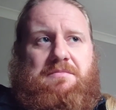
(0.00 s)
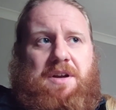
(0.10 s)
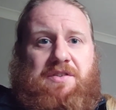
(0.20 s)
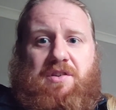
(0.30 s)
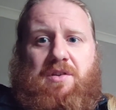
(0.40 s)

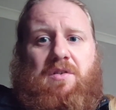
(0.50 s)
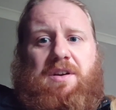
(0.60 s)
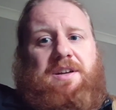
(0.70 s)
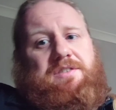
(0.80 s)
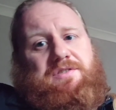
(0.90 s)
as
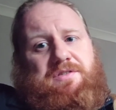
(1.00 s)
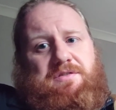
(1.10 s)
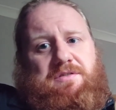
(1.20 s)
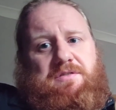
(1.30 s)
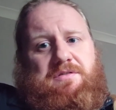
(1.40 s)
long as
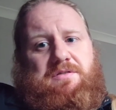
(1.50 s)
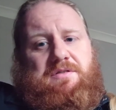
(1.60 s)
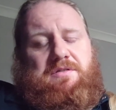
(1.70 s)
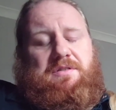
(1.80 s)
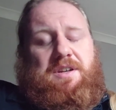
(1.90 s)

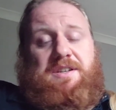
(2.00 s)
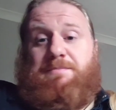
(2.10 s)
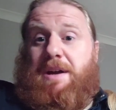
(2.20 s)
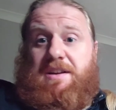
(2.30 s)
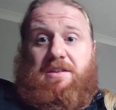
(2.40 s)
it's
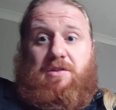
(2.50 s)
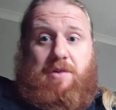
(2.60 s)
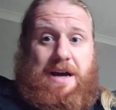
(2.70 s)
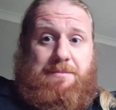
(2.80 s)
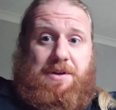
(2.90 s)
making you
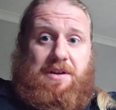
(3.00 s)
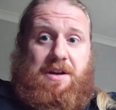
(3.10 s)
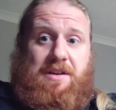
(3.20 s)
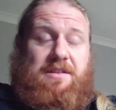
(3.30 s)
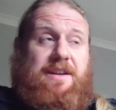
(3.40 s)
happy
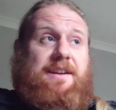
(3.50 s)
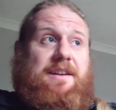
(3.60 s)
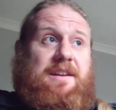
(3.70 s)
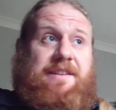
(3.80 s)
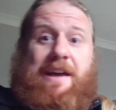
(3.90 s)
and
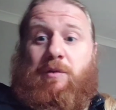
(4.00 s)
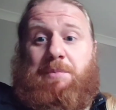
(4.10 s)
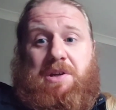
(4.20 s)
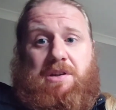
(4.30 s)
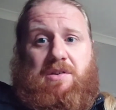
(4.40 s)
it's
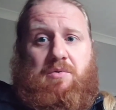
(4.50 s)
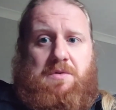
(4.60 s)
helping you.